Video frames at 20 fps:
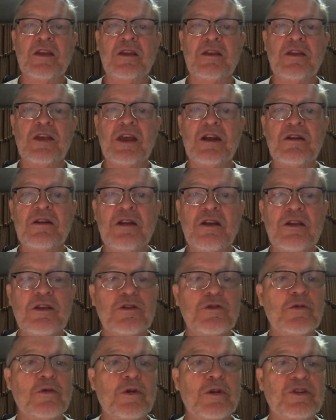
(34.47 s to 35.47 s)
Then,
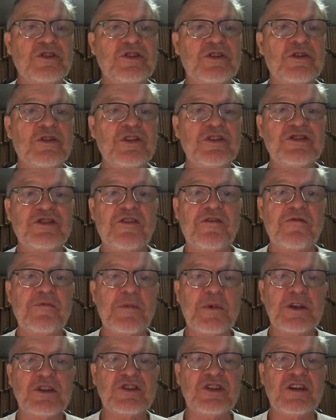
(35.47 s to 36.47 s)
through a series of
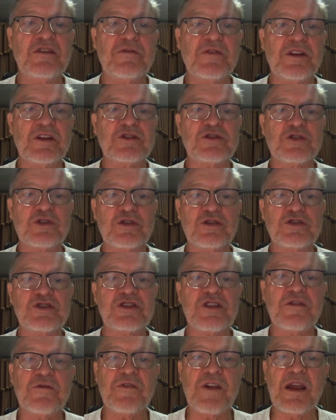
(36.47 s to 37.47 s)
misadventures,
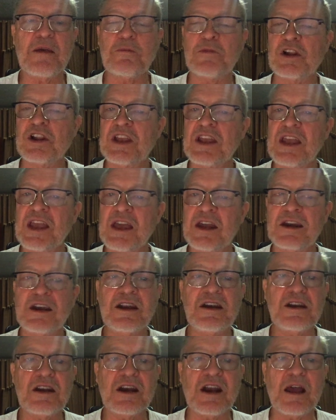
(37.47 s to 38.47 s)
the family had
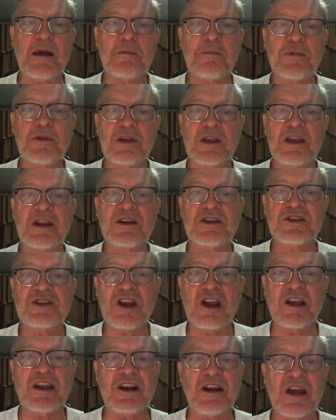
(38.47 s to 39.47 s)
ended up in
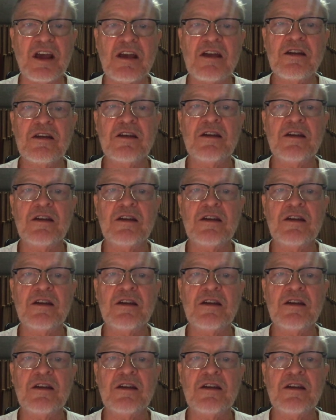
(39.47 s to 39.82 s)
China,